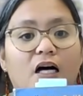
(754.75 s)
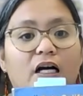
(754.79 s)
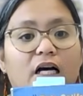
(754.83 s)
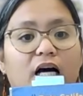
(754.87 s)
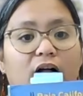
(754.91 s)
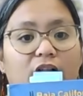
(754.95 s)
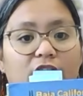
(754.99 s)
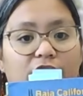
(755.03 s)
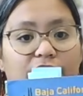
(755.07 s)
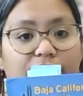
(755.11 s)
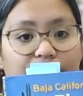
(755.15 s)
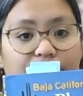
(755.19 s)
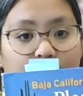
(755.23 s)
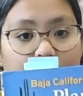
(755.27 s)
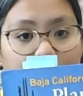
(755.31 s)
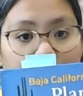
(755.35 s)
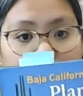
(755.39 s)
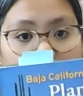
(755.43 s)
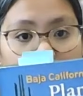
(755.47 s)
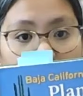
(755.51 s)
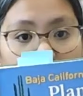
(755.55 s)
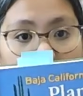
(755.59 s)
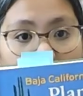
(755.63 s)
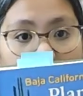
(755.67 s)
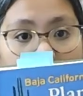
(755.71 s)

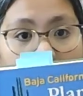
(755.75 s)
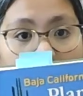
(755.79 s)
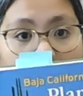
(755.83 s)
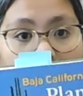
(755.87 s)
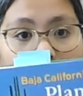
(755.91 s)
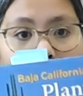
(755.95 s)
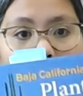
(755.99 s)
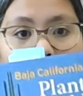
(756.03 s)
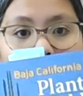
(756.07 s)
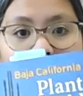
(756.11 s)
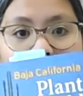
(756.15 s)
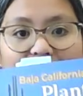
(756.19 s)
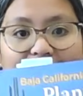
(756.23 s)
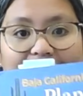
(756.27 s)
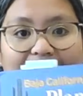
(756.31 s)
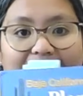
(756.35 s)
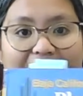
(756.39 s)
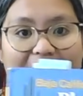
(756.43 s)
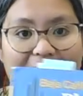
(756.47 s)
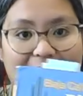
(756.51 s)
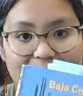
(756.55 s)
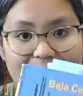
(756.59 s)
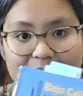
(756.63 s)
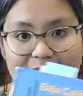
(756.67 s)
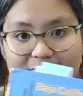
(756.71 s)
California
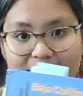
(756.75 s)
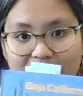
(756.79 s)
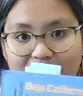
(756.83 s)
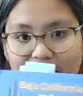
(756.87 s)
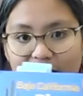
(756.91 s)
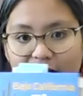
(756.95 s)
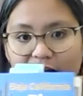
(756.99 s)
plant